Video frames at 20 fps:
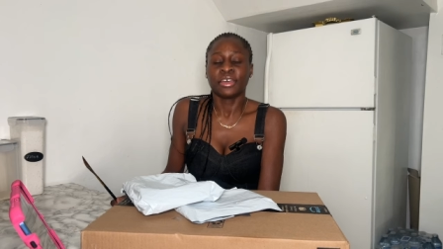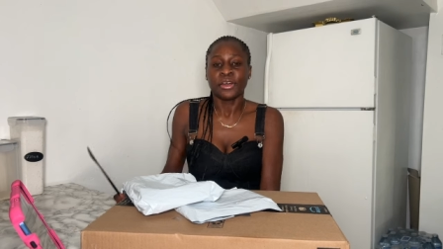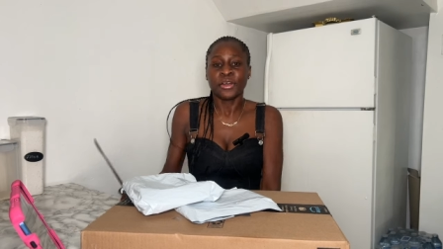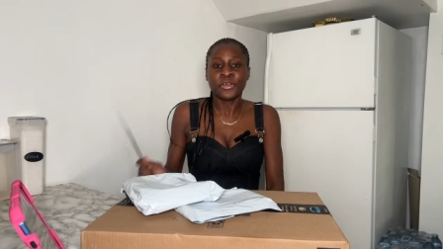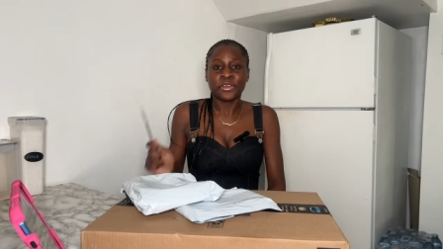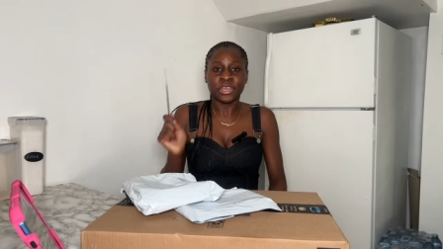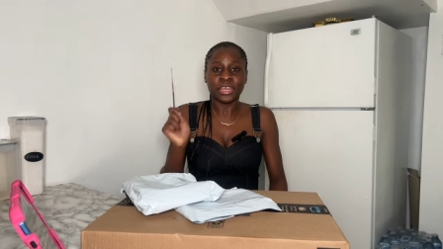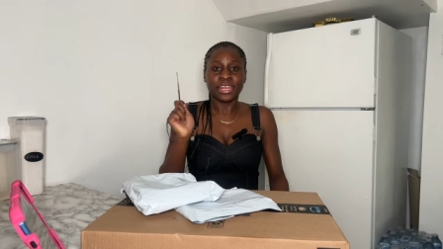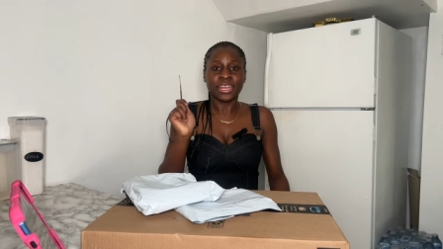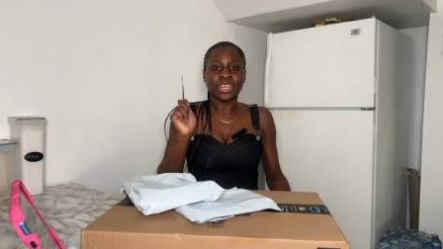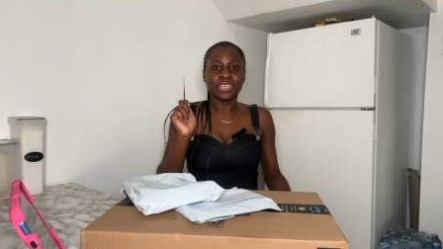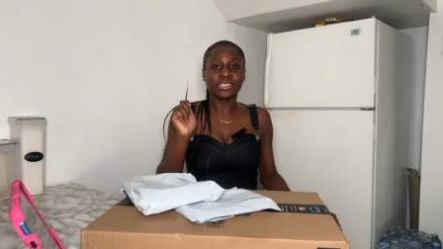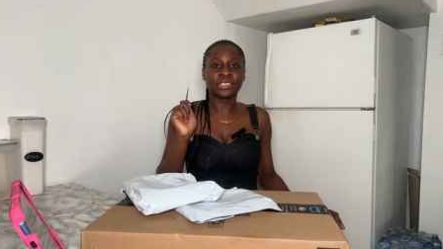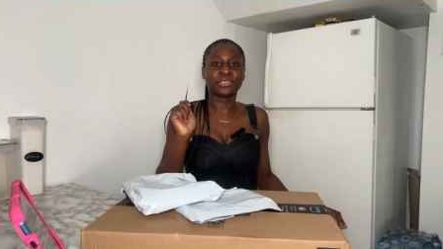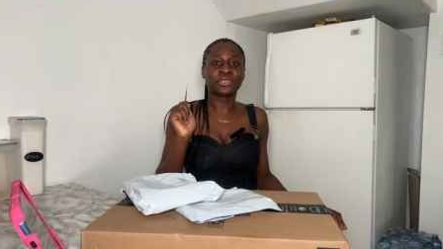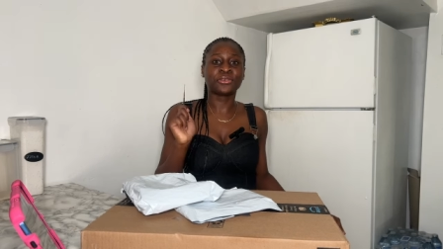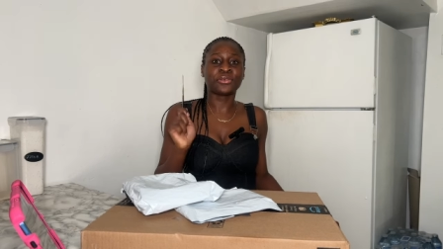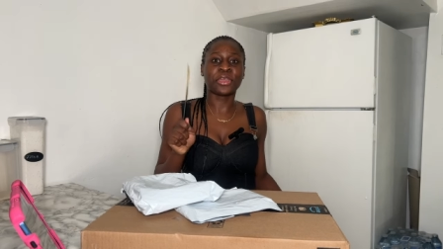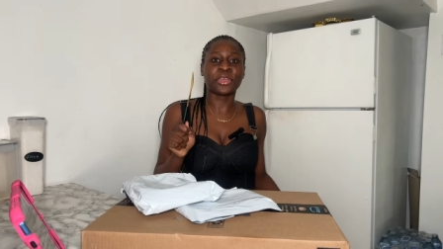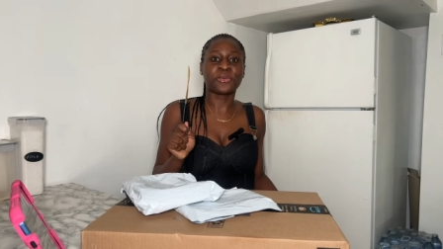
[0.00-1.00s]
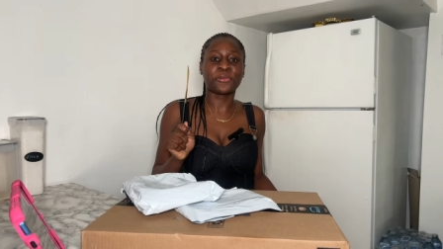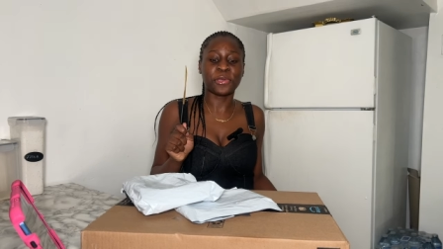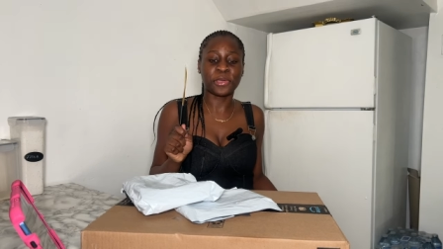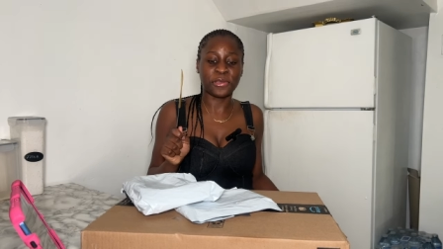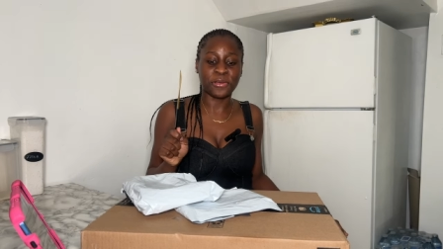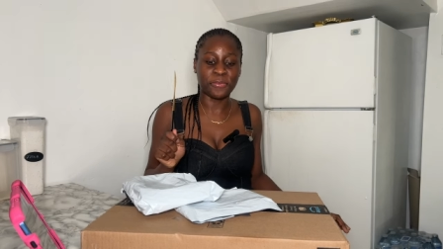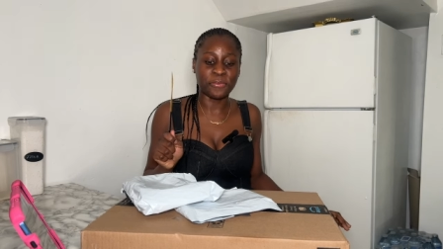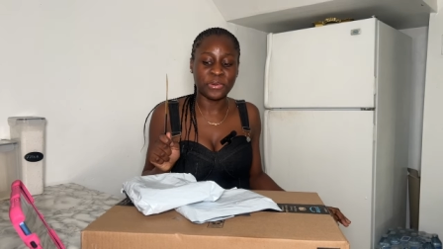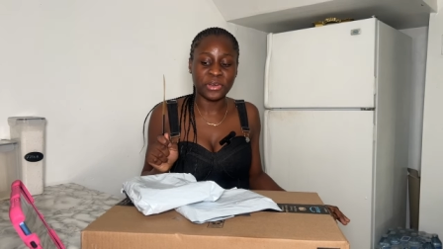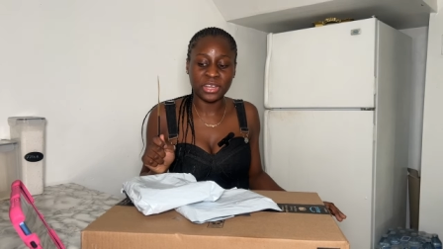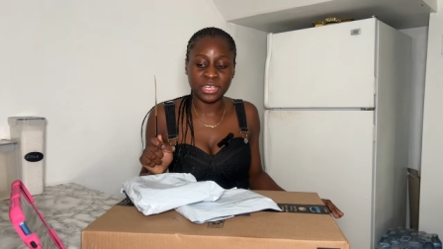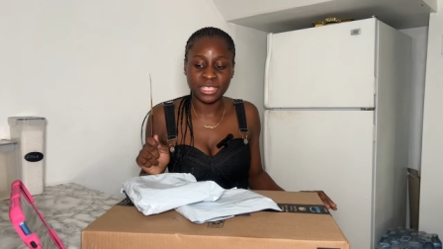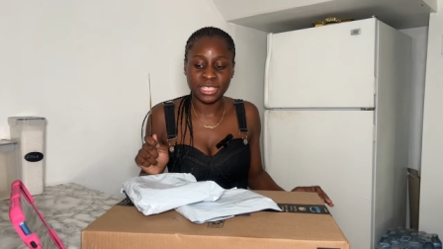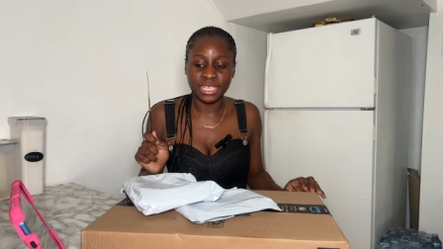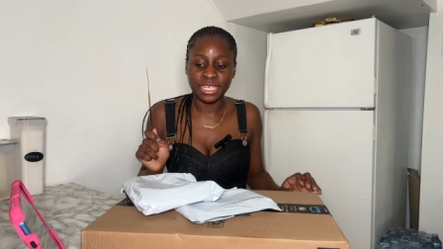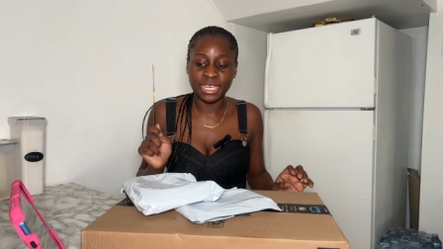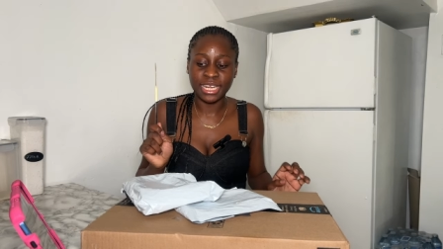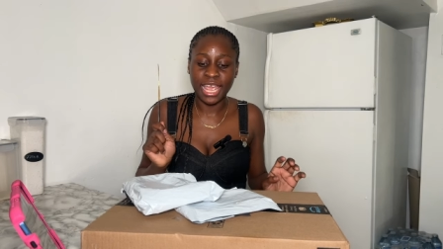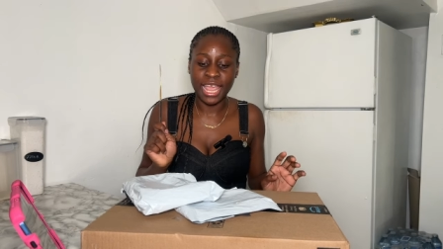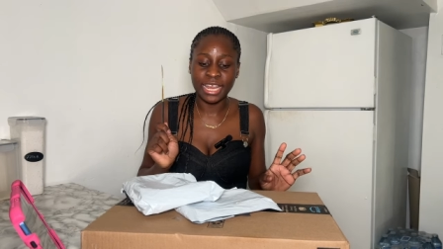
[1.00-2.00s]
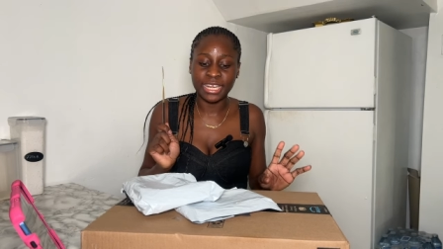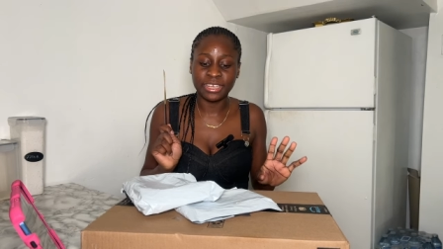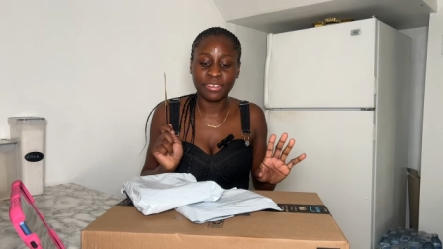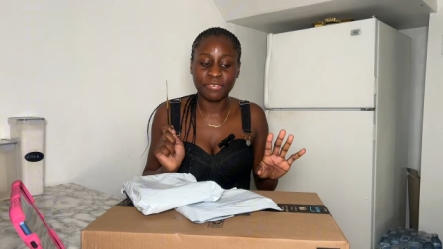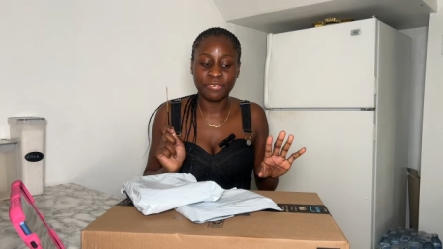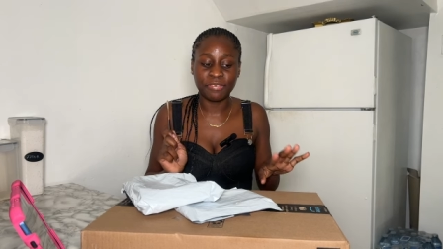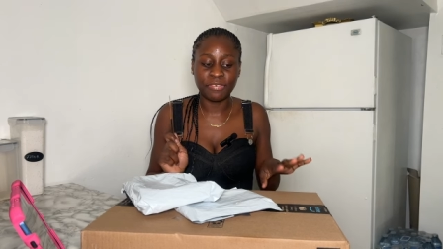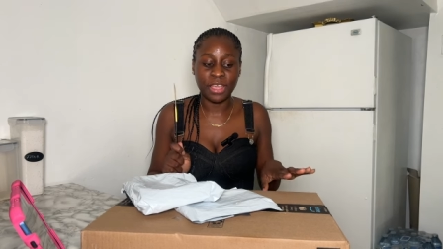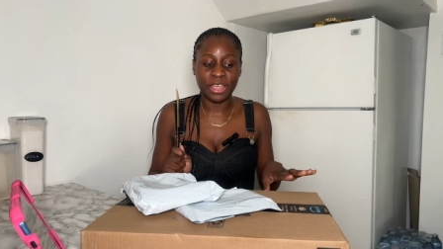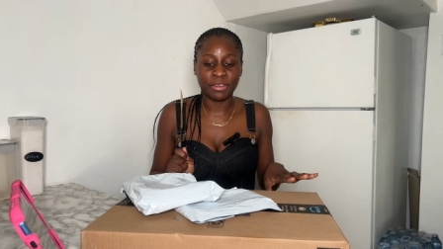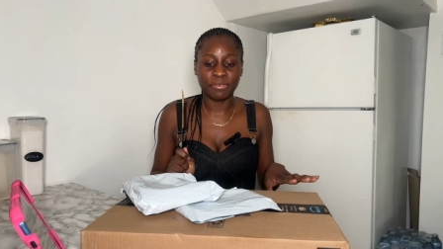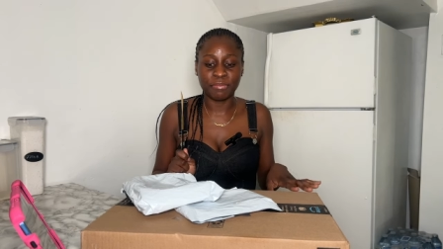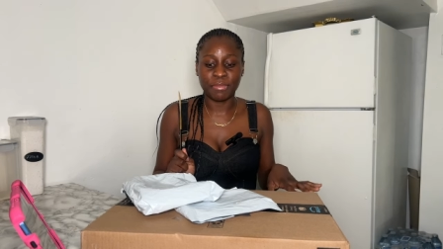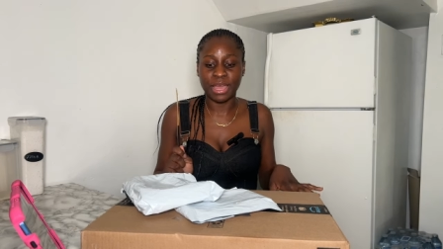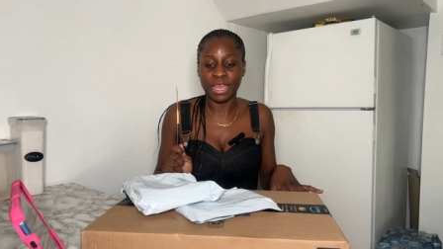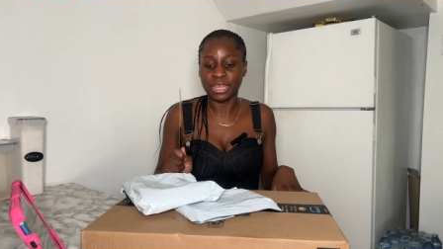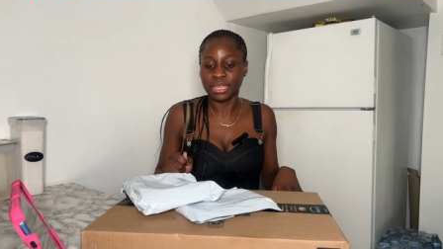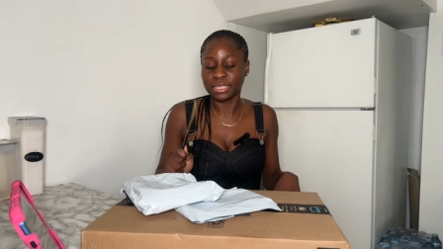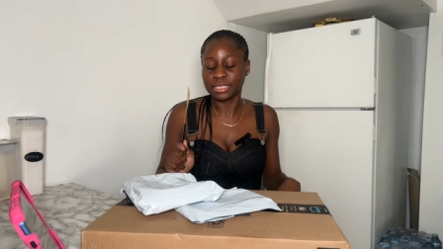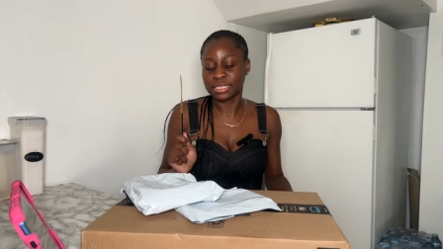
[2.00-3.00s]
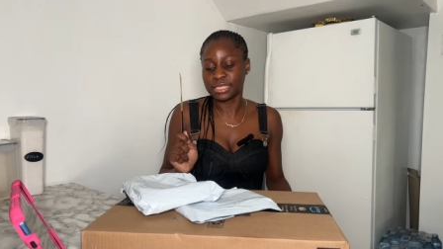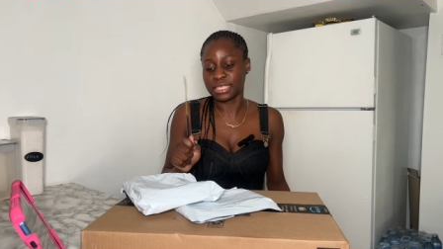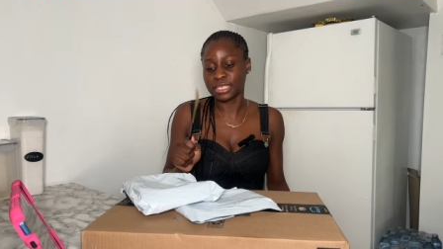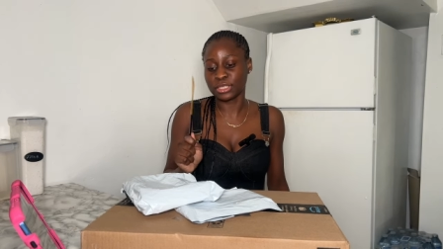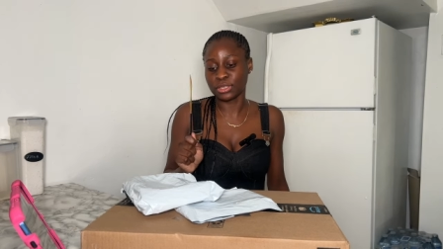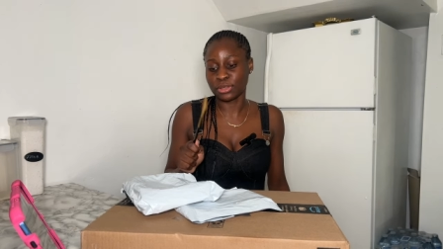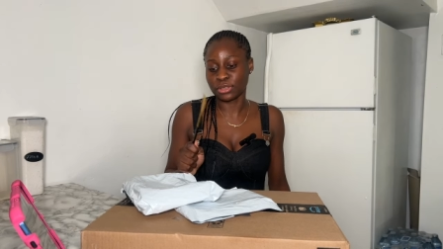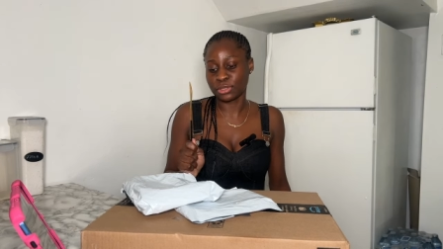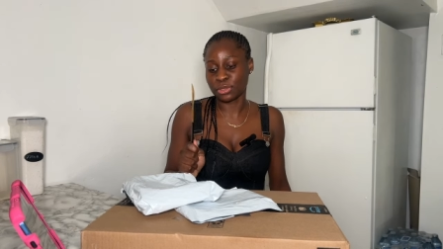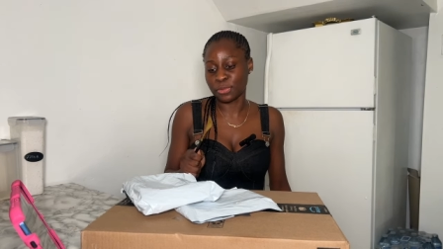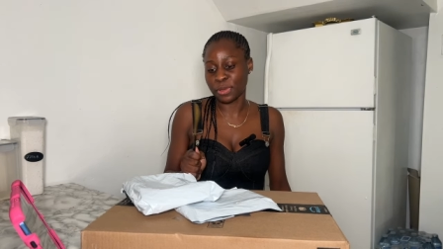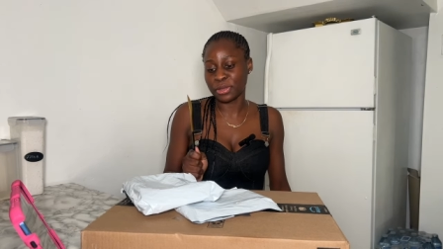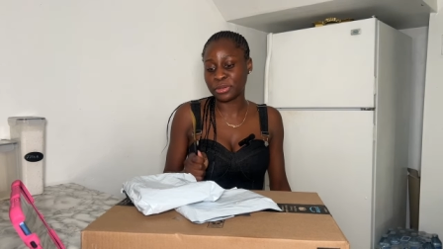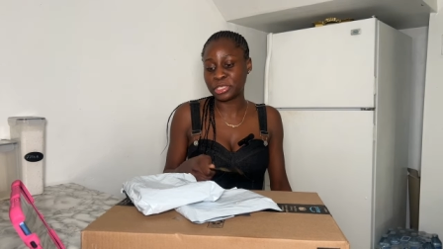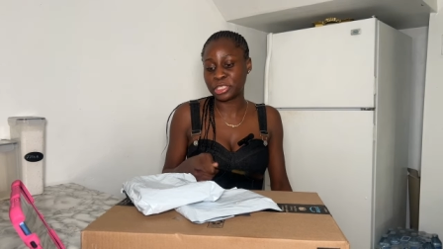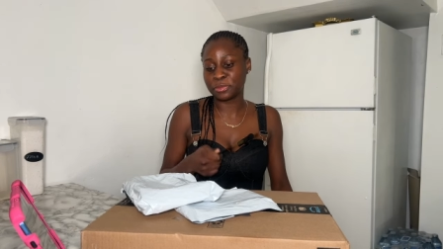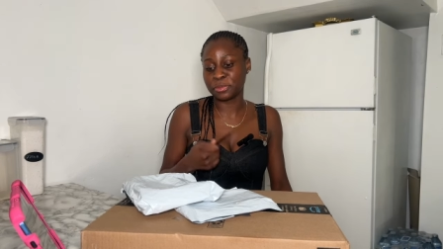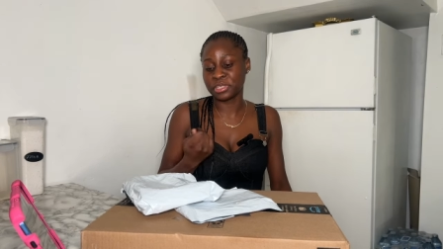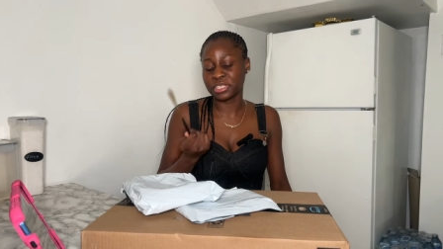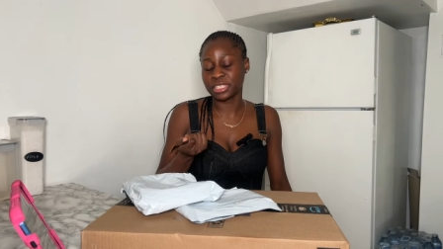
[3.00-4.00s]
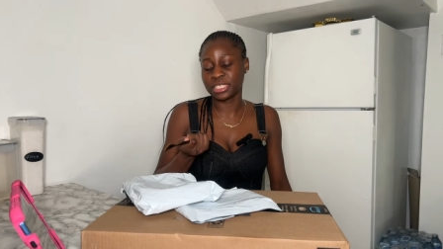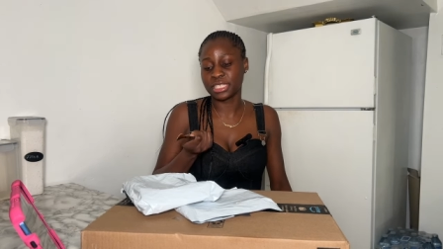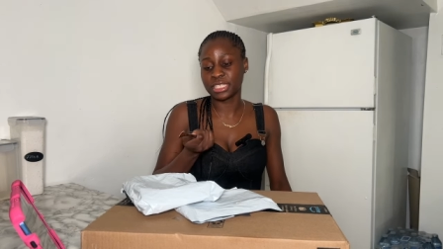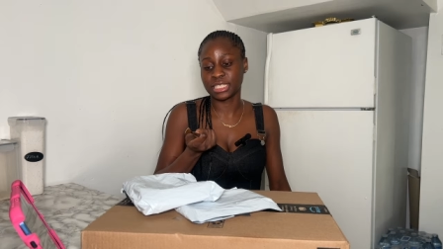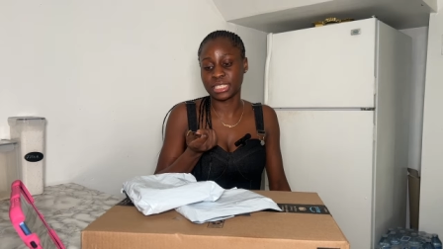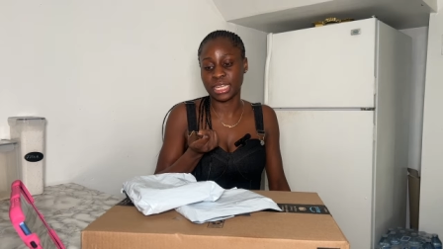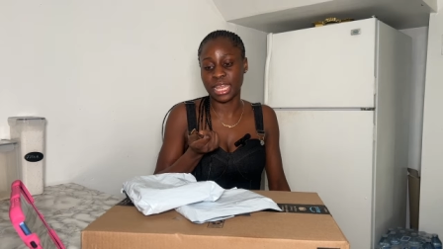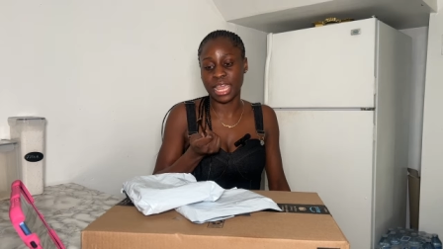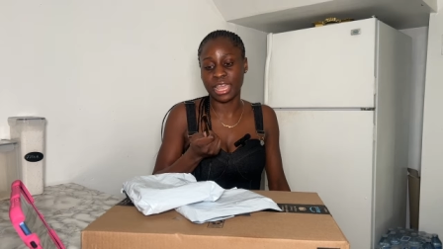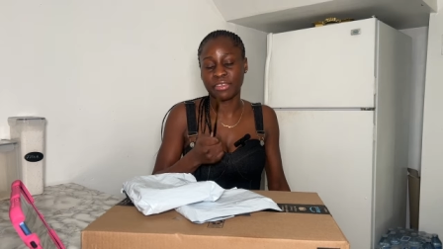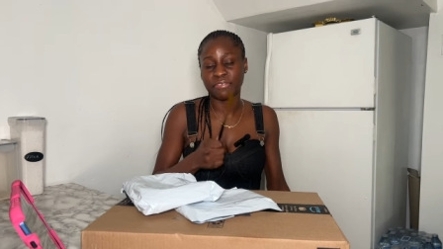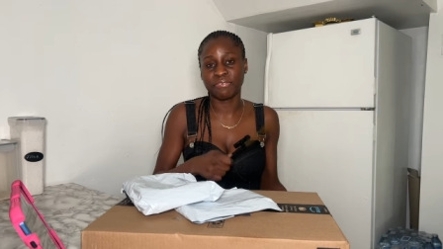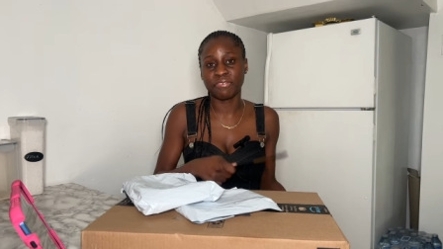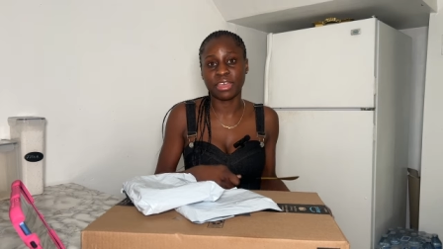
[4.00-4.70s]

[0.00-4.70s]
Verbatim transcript: Okay, let's do a quick unboxing. I didn't find my scissors, so we're going to be using this knife.